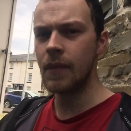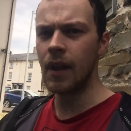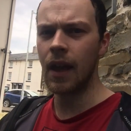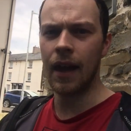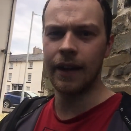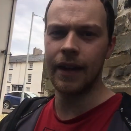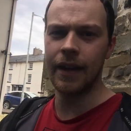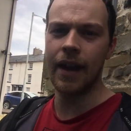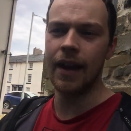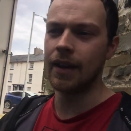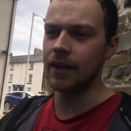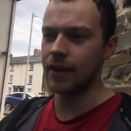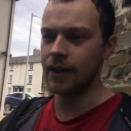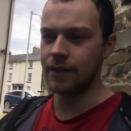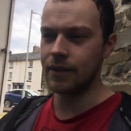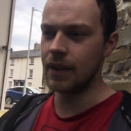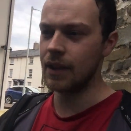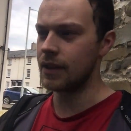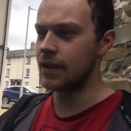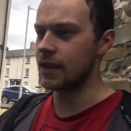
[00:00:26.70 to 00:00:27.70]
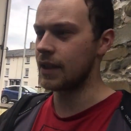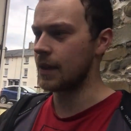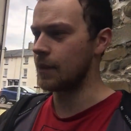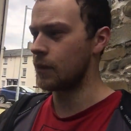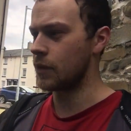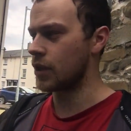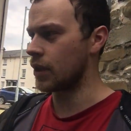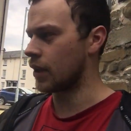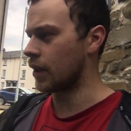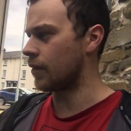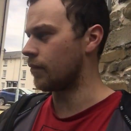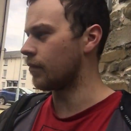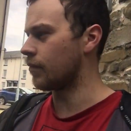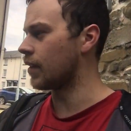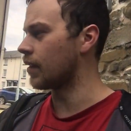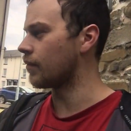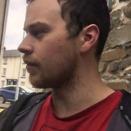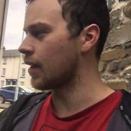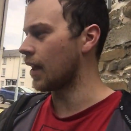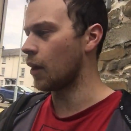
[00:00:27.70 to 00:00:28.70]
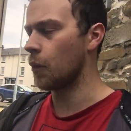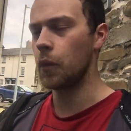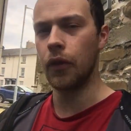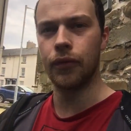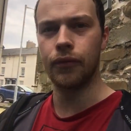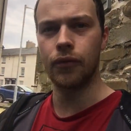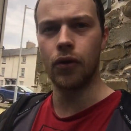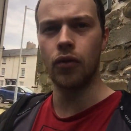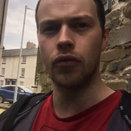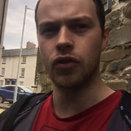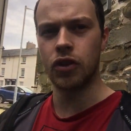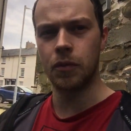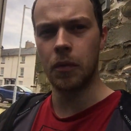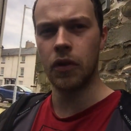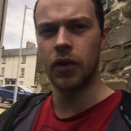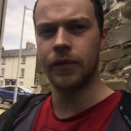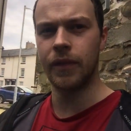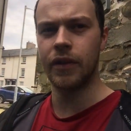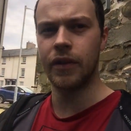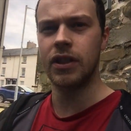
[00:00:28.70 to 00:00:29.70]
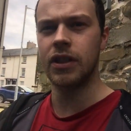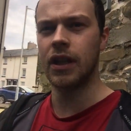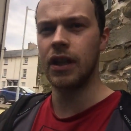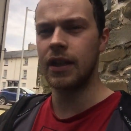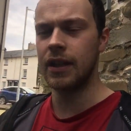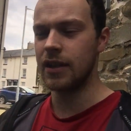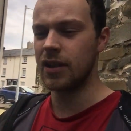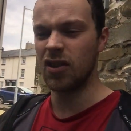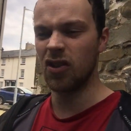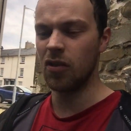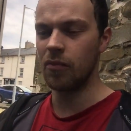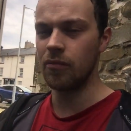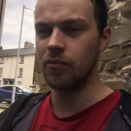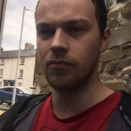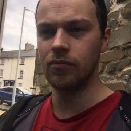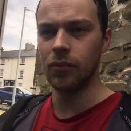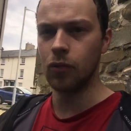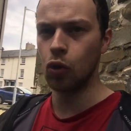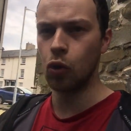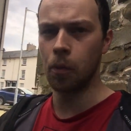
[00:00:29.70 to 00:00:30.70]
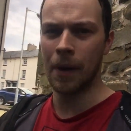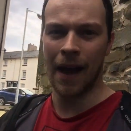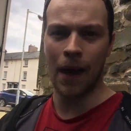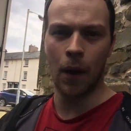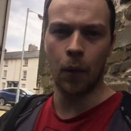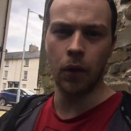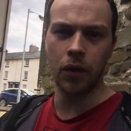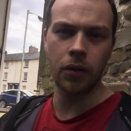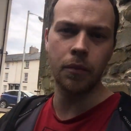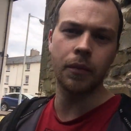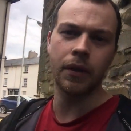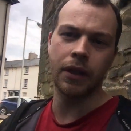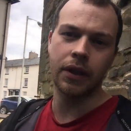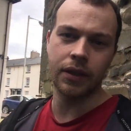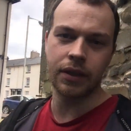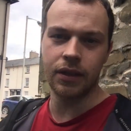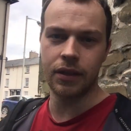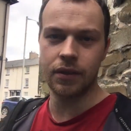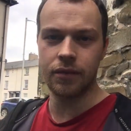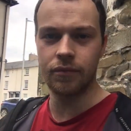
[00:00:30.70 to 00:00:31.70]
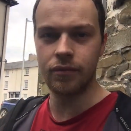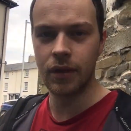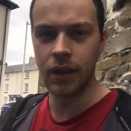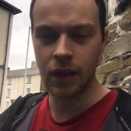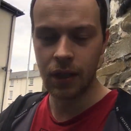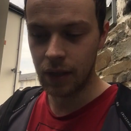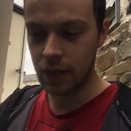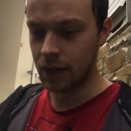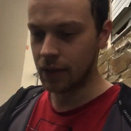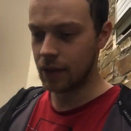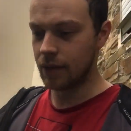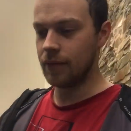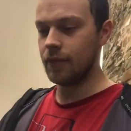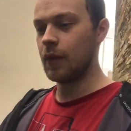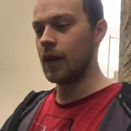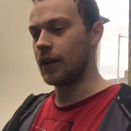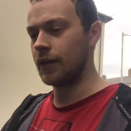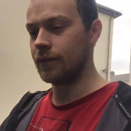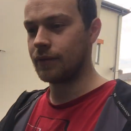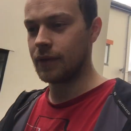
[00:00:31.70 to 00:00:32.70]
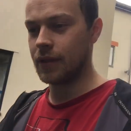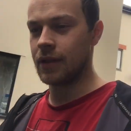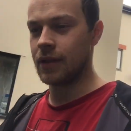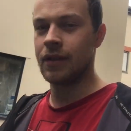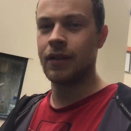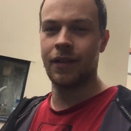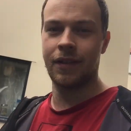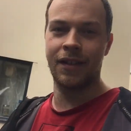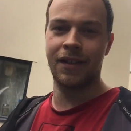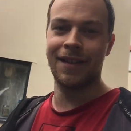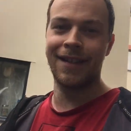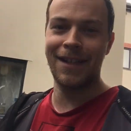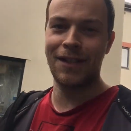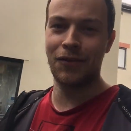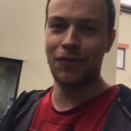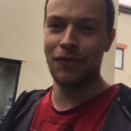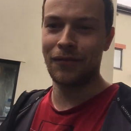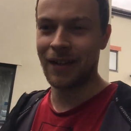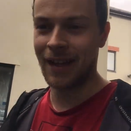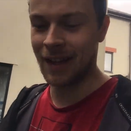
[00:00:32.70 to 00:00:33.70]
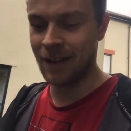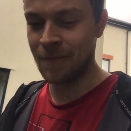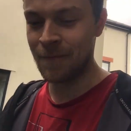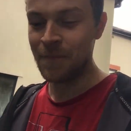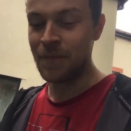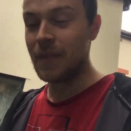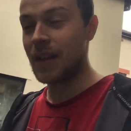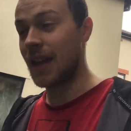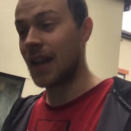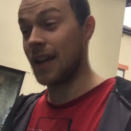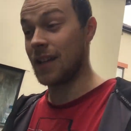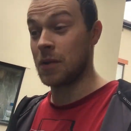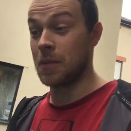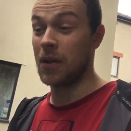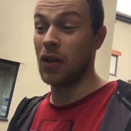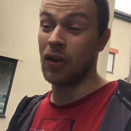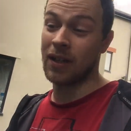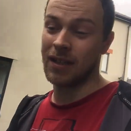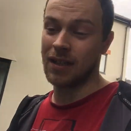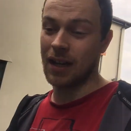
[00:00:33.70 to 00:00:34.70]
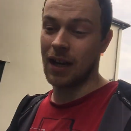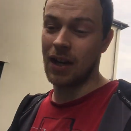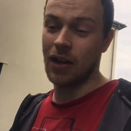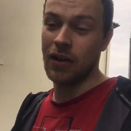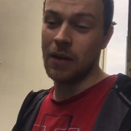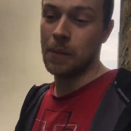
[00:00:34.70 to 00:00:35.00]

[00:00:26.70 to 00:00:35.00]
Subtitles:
And yeah, it seemed to help the throttle response very slightly. There's not more power because, well, it's a diesel van. And to be honest, I only